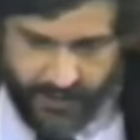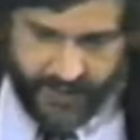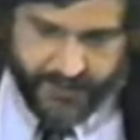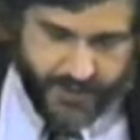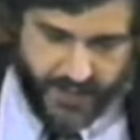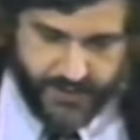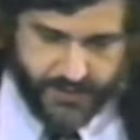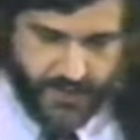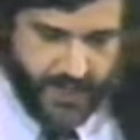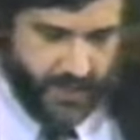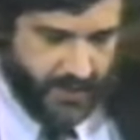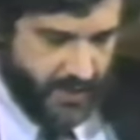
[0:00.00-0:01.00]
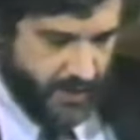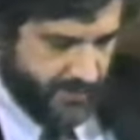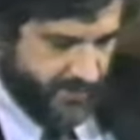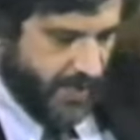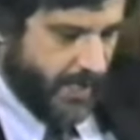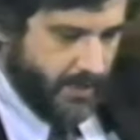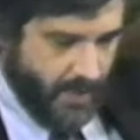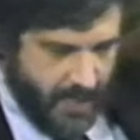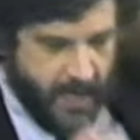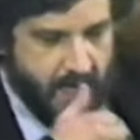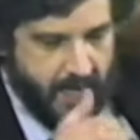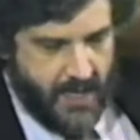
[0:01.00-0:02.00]
United States has taken care of that.
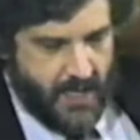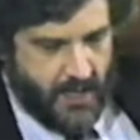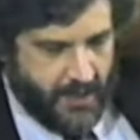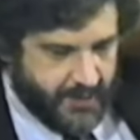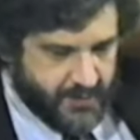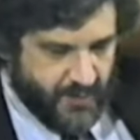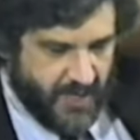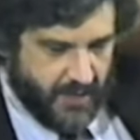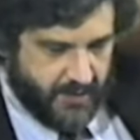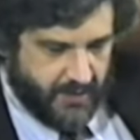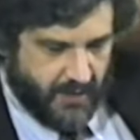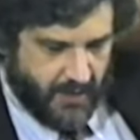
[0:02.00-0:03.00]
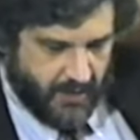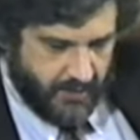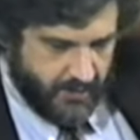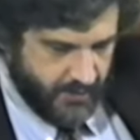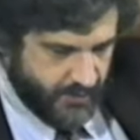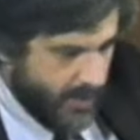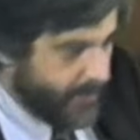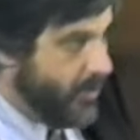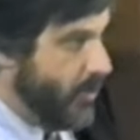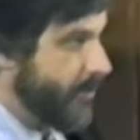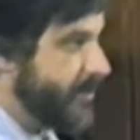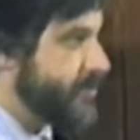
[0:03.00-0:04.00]
It has made uh, drug
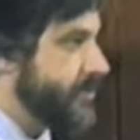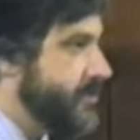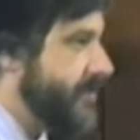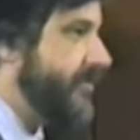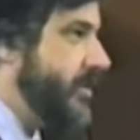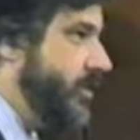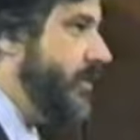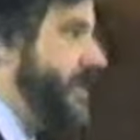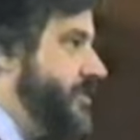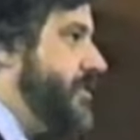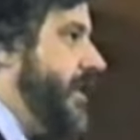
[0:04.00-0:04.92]
prohibitions of the U.S.